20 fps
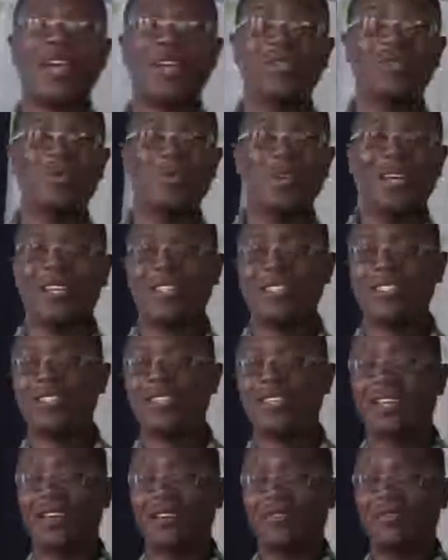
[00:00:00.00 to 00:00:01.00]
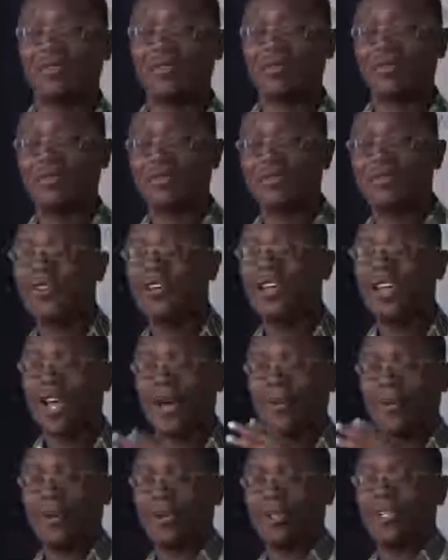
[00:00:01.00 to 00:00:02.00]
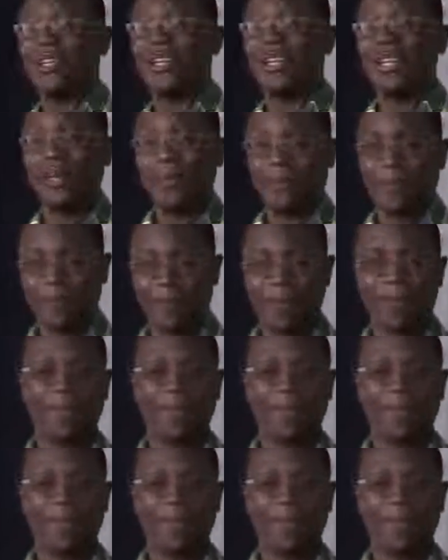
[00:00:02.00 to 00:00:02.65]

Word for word: had to be a little careful about the name,